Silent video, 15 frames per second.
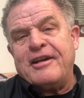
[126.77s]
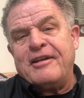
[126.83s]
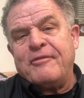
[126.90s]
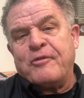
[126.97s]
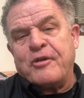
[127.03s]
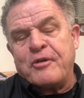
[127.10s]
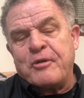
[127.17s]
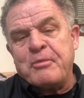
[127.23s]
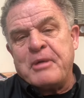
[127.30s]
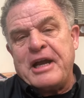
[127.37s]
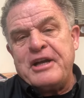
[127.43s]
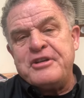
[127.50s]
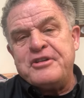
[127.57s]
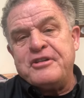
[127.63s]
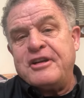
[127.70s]
want to
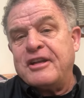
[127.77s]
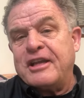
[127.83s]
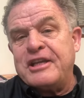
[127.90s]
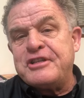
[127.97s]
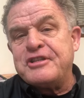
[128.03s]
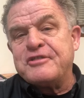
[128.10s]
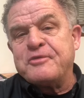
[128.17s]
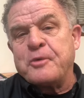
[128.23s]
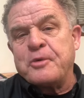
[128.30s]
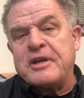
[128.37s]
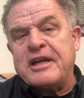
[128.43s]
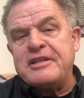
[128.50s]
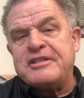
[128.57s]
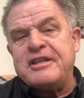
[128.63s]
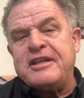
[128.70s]
remind you, Galatians
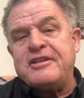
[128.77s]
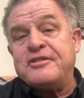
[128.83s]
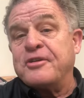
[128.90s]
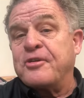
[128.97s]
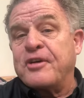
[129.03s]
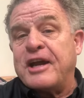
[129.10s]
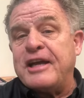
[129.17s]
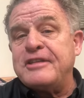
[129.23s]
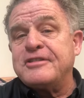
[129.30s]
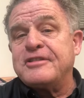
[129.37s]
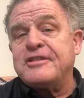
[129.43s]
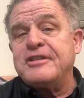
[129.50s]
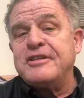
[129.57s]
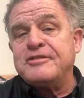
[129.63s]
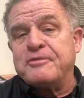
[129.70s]
4:19, till
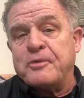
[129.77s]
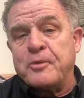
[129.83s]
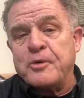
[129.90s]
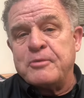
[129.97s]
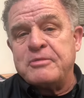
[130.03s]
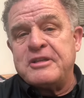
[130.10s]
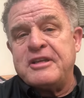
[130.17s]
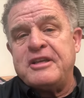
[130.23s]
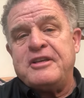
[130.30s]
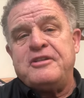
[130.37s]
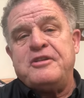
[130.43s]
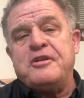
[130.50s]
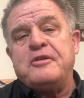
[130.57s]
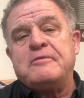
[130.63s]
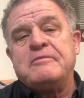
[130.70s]
Christ is formed in
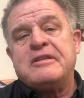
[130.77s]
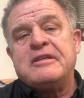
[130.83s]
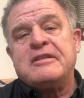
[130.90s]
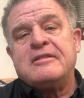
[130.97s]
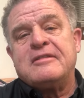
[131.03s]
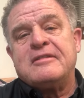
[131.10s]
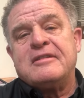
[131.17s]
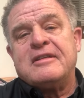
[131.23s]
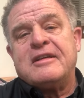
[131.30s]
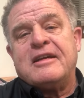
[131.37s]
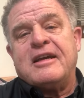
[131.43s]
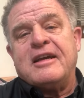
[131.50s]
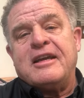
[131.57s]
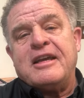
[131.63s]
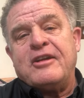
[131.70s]
you.
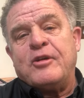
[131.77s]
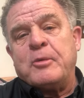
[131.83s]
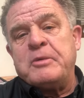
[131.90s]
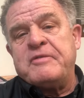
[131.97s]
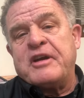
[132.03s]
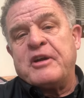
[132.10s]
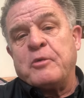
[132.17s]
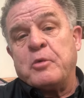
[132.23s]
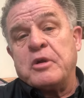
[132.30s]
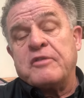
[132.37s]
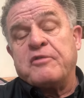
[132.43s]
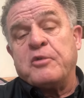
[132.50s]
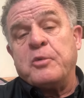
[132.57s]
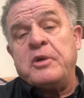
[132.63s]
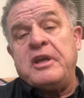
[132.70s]
Again, hope you've had a
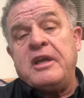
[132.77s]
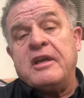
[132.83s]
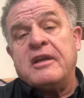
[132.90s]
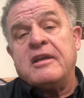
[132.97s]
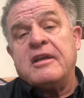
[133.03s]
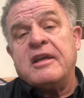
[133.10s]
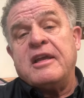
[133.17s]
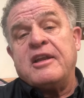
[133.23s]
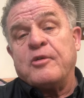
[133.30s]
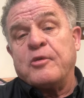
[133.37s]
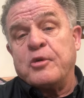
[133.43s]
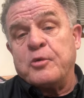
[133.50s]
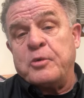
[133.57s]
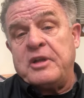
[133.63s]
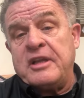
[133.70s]
wonderful week, and
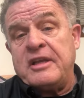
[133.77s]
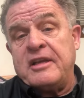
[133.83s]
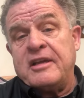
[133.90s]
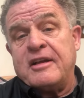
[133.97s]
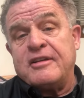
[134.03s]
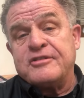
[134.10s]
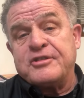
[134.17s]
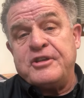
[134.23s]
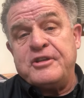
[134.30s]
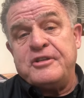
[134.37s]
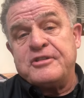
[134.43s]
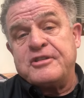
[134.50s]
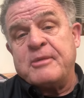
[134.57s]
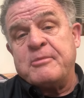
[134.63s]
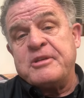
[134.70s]
Lord willing, I'll see you
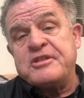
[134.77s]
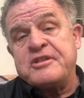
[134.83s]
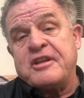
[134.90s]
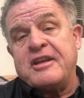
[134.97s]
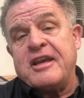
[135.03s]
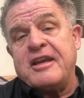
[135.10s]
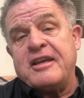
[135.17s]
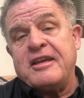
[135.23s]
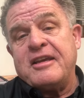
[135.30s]
this coming Sunday.